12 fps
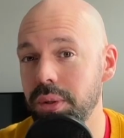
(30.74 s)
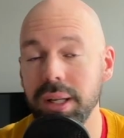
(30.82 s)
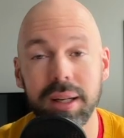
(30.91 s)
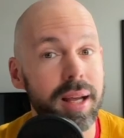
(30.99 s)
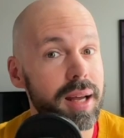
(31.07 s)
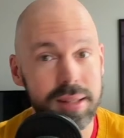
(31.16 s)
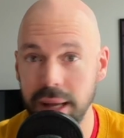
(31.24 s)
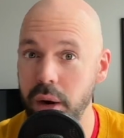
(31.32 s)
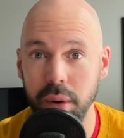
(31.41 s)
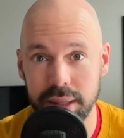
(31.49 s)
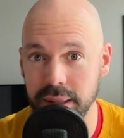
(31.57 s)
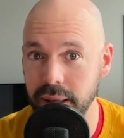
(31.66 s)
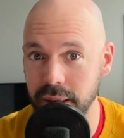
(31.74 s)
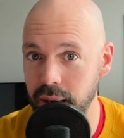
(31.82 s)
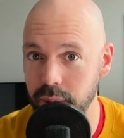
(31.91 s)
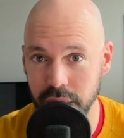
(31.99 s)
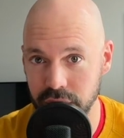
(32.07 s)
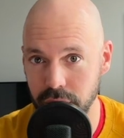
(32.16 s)
can guess how excited I
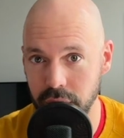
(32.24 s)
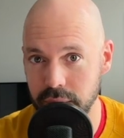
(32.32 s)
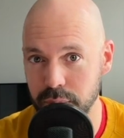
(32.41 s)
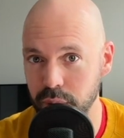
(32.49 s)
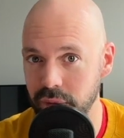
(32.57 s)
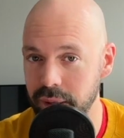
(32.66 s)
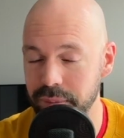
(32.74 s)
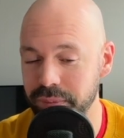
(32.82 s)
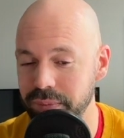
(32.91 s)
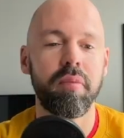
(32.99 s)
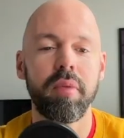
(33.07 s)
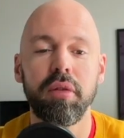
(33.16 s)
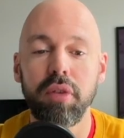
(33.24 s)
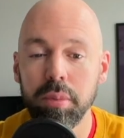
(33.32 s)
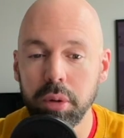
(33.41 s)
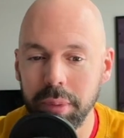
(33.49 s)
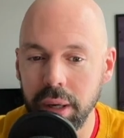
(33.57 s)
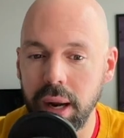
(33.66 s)
was for this movie. The film
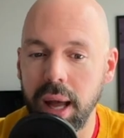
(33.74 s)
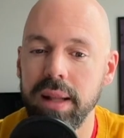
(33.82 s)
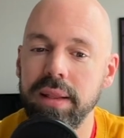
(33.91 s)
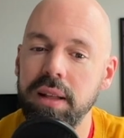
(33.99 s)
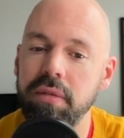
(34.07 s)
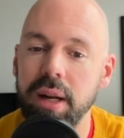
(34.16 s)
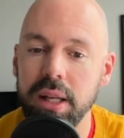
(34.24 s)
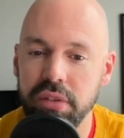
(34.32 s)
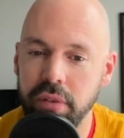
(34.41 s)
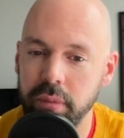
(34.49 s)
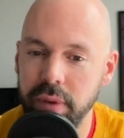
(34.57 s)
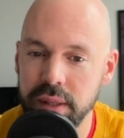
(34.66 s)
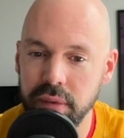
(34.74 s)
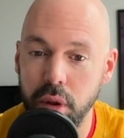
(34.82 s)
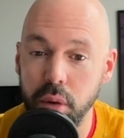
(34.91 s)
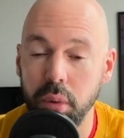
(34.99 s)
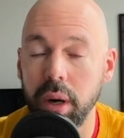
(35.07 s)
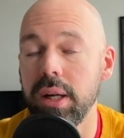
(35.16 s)
premiered at the Venice Film Festival,
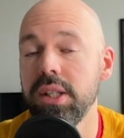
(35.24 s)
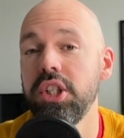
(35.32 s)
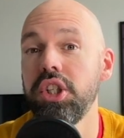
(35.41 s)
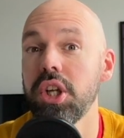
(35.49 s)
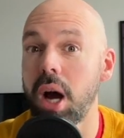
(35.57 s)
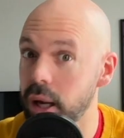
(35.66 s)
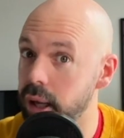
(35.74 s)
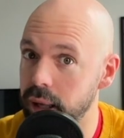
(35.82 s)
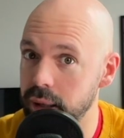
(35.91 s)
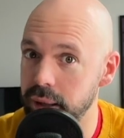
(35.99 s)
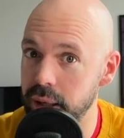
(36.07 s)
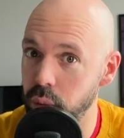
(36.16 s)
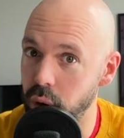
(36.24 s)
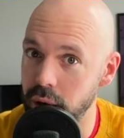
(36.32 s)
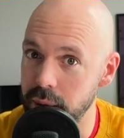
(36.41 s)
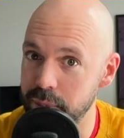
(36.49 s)
where it shockingly won